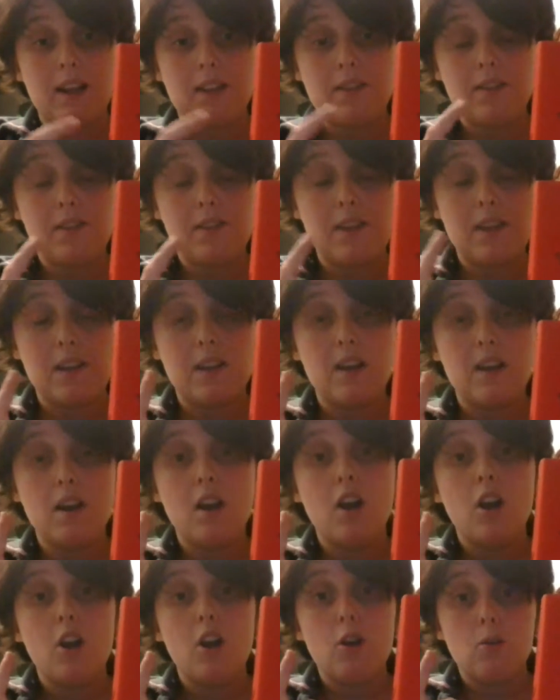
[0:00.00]
and the
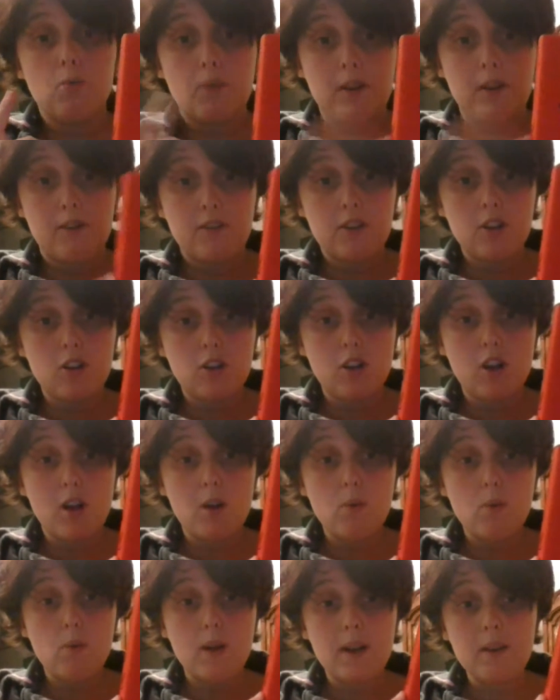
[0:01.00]

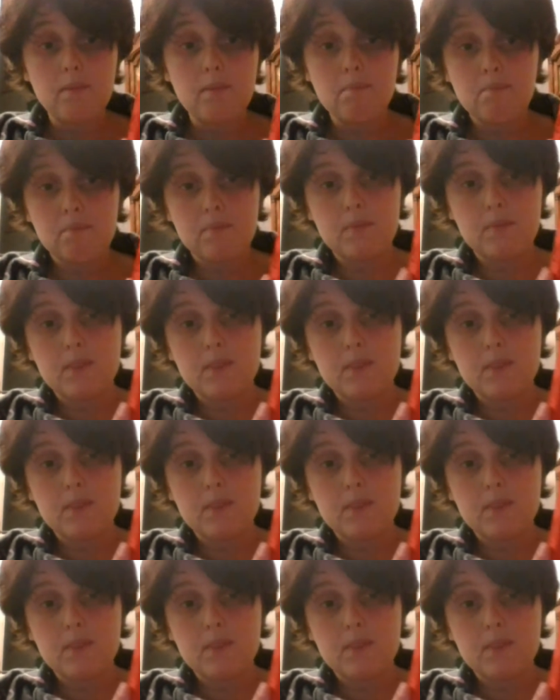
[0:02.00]
Ravenclaw one.